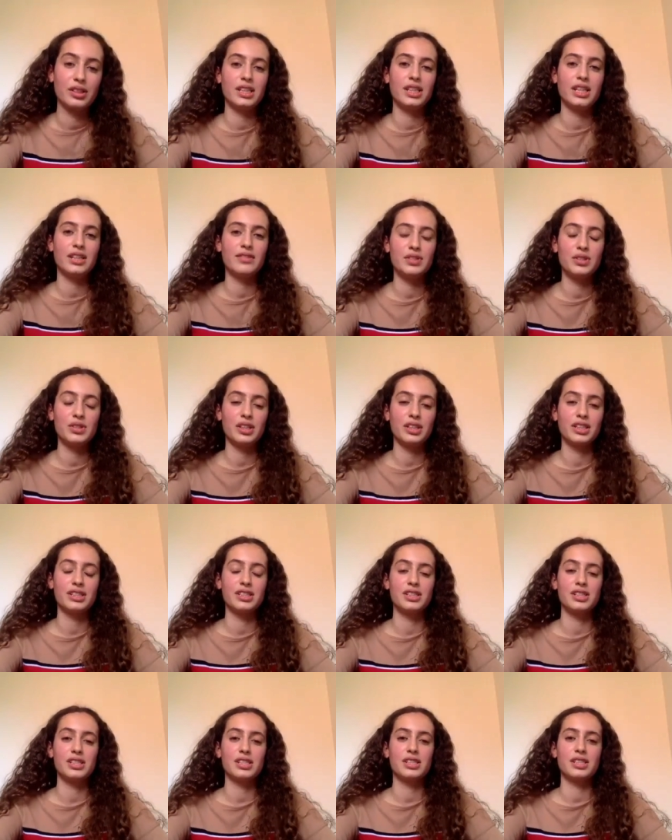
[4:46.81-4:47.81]
He loves you
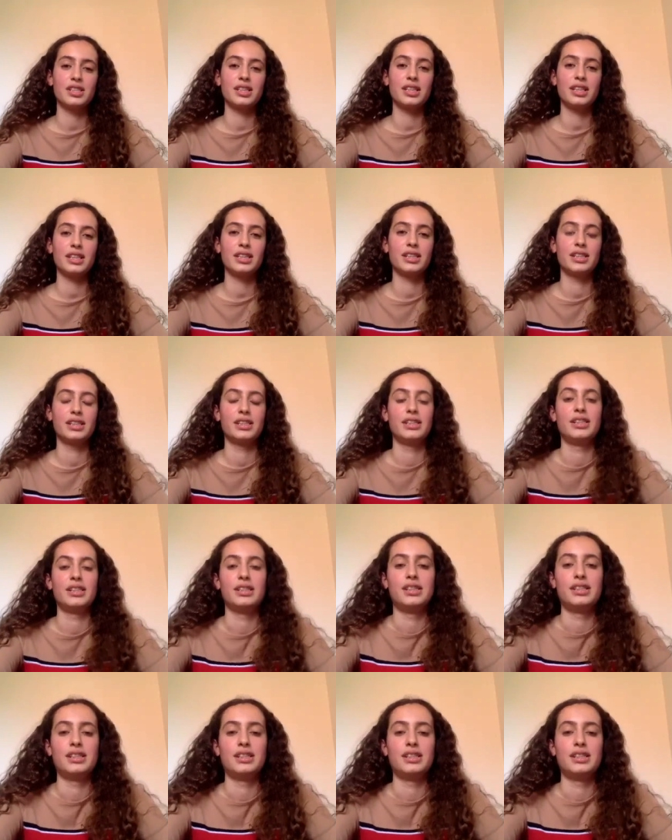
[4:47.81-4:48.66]
unconditionally. Yeah.